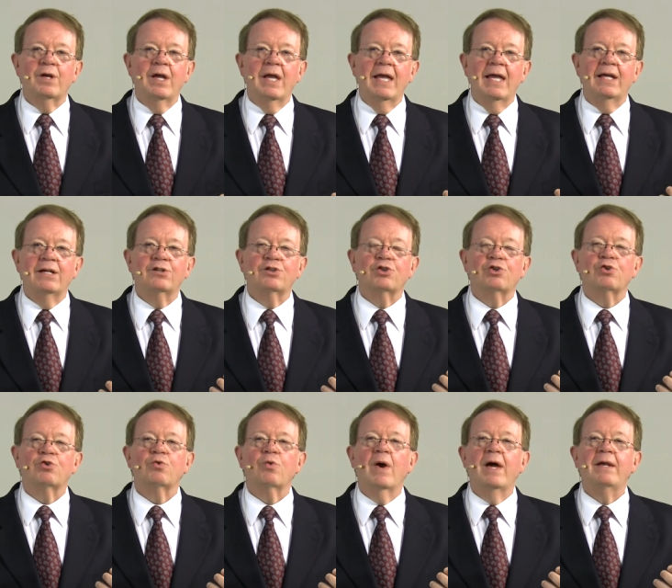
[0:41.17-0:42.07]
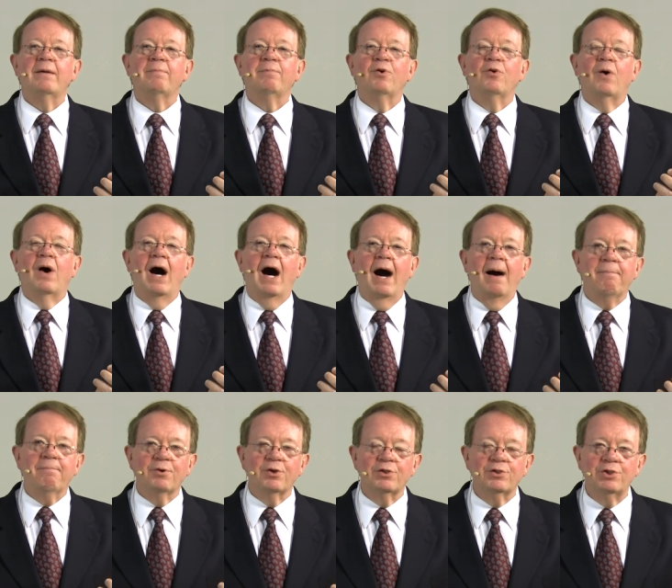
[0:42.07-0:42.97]
incredible
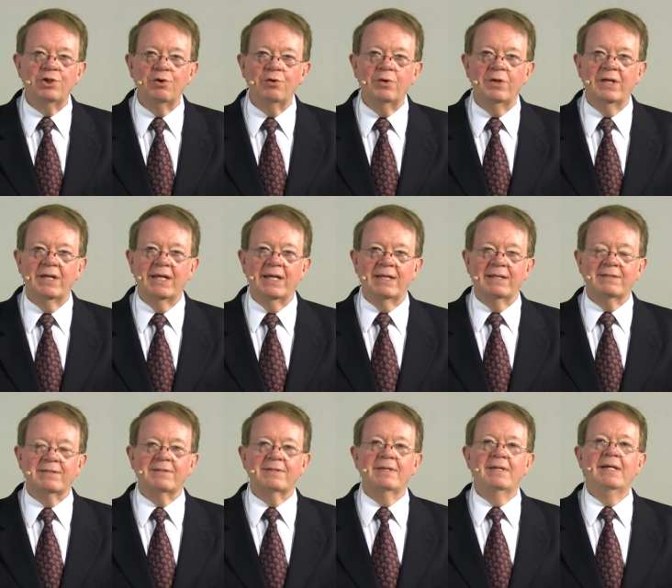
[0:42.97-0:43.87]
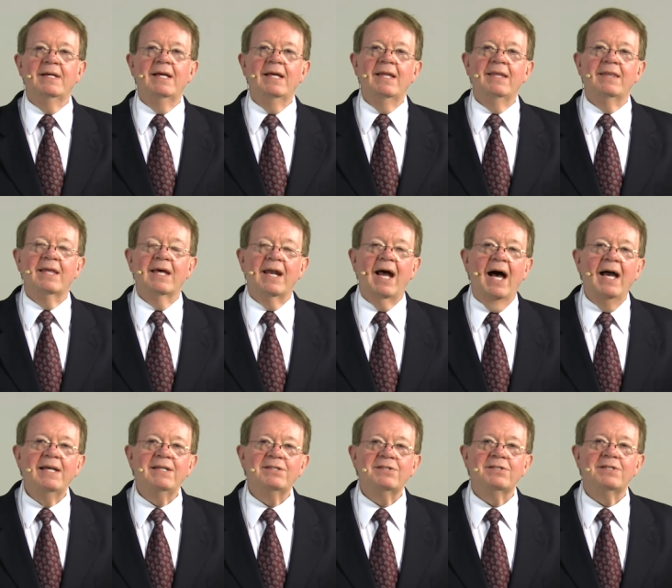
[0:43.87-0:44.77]
opportunities that
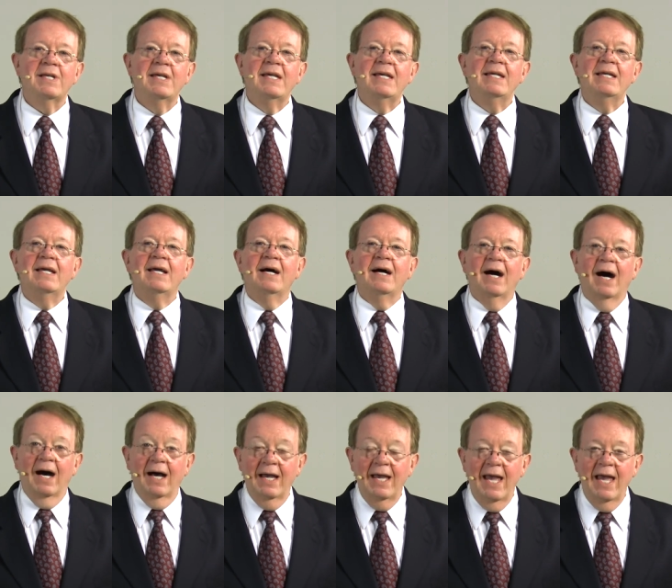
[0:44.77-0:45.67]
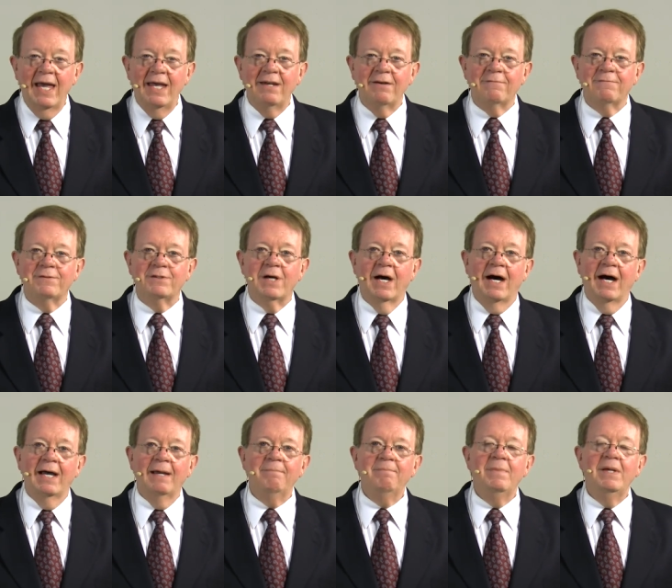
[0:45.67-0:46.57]
I see ahead of
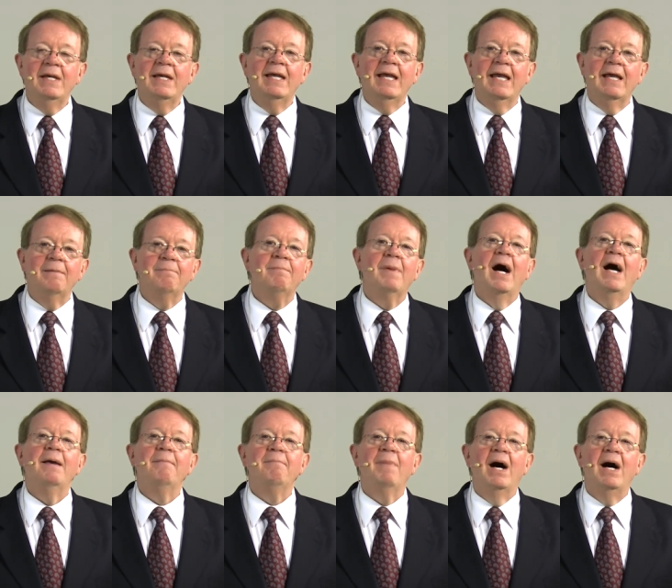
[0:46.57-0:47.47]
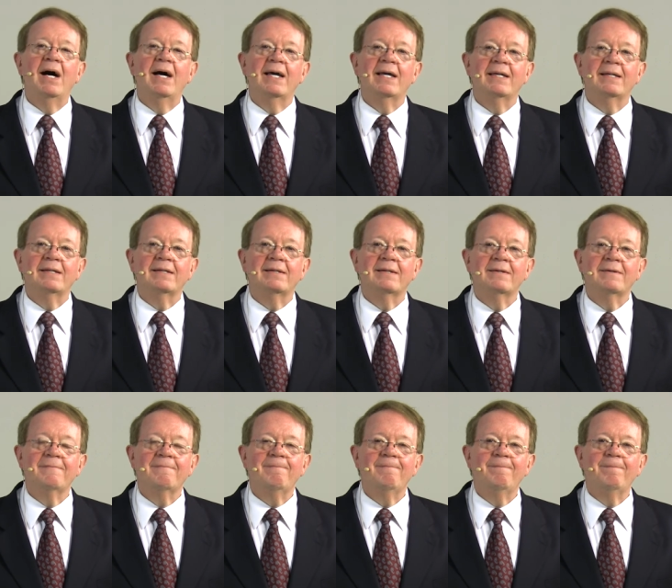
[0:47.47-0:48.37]
time in my mind.
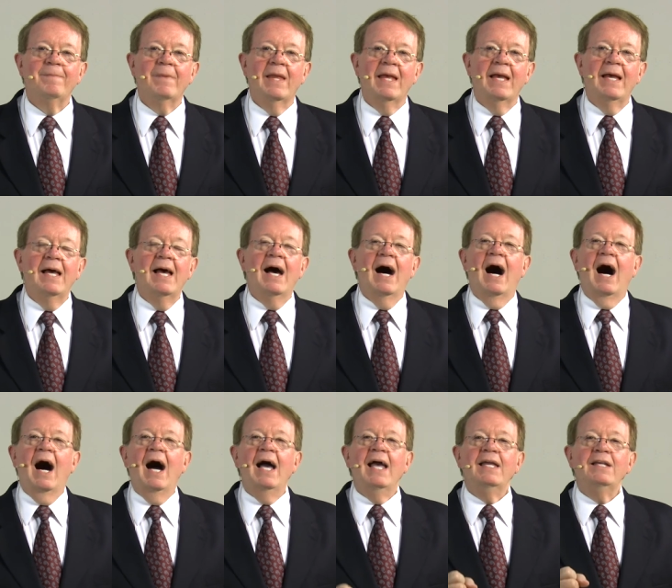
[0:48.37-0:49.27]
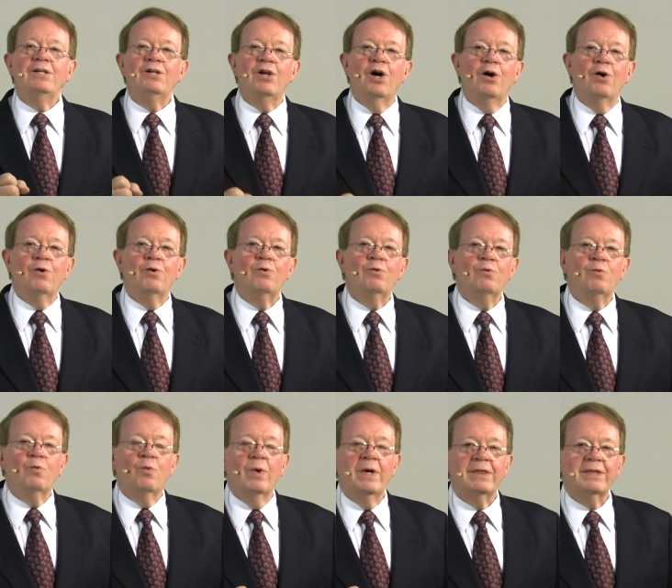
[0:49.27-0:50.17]
I know
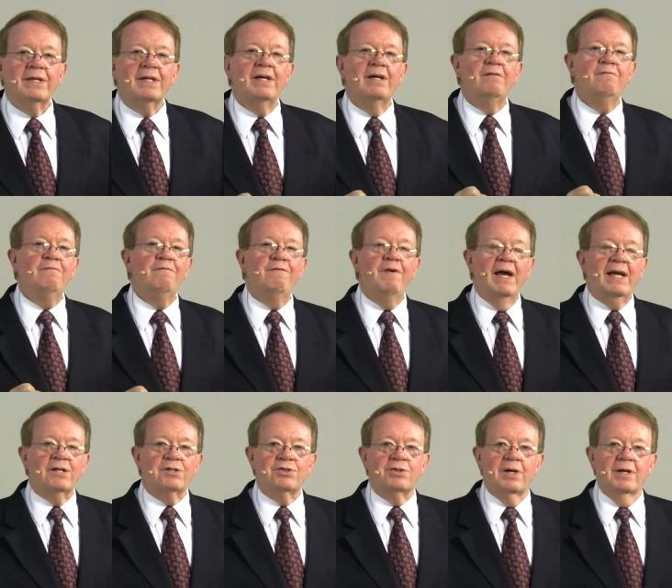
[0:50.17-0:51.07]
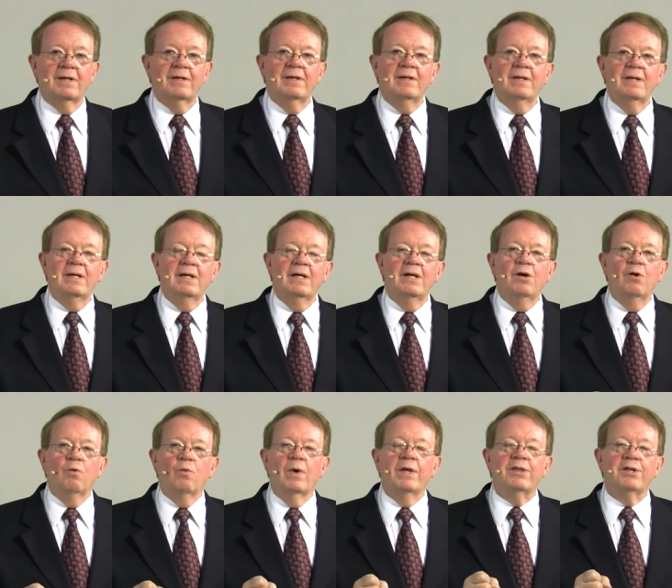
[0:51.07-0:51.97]
with conviction,
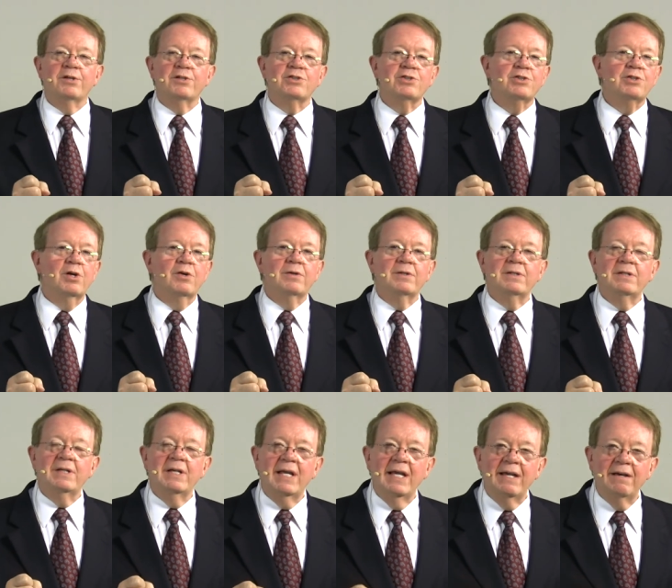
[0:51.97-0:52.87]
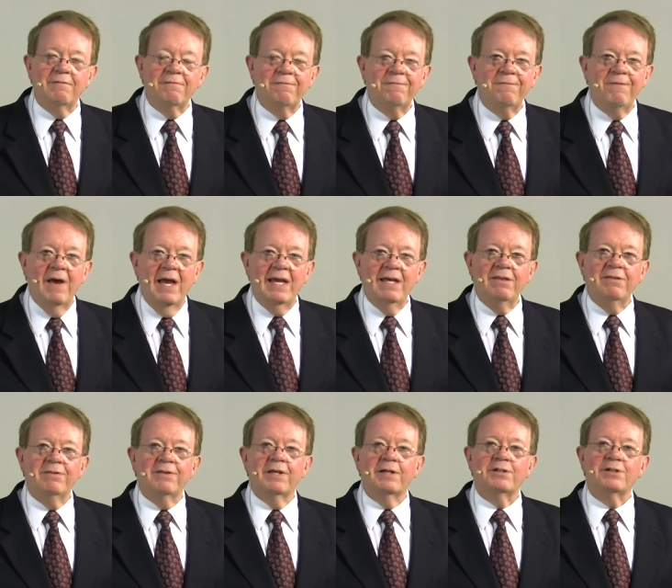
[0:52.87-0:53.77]
with a certainty of
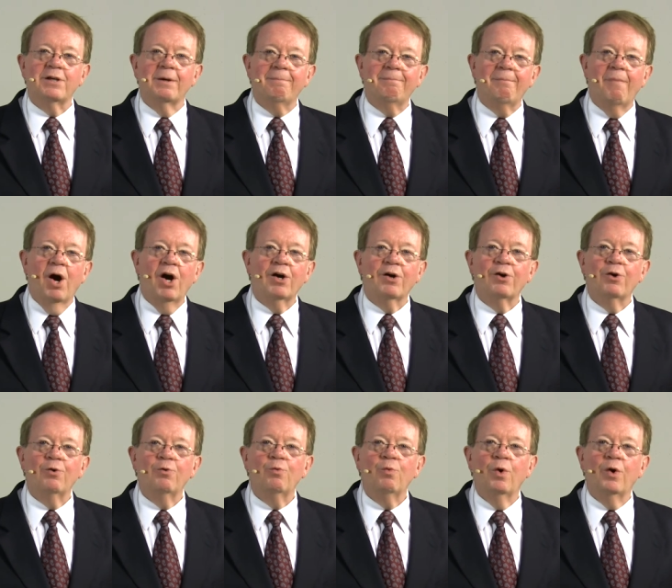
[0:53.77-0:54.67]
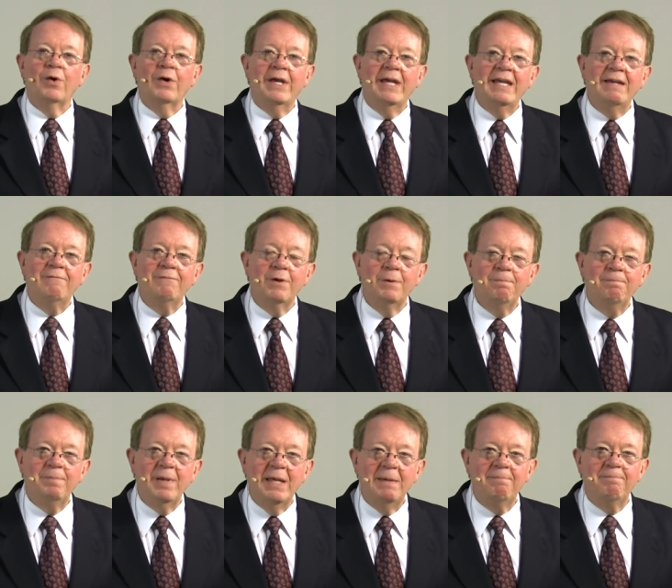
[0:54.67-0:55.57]
faith, that tomorrow will even
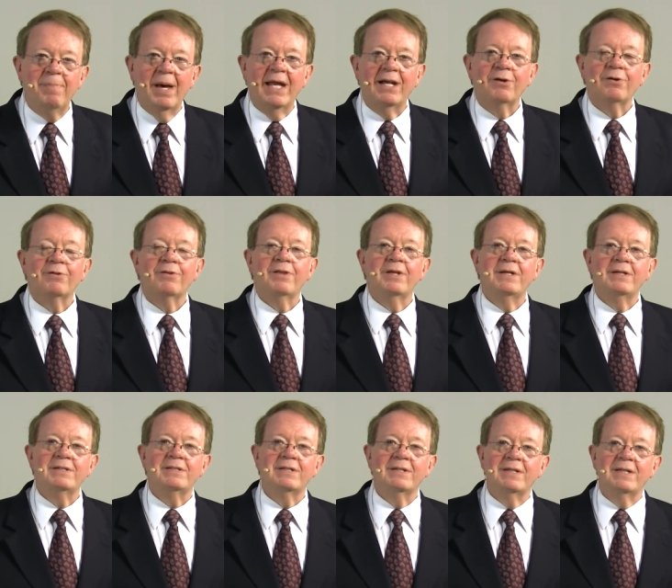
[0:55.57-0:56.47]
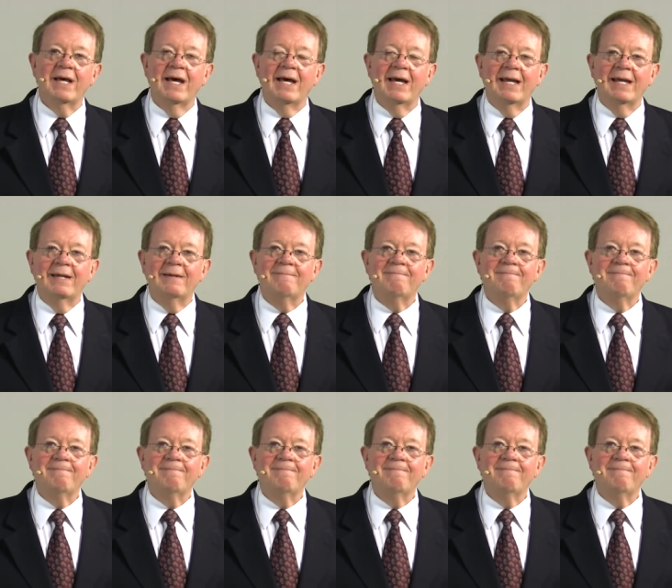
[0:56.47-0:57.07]
be better than today.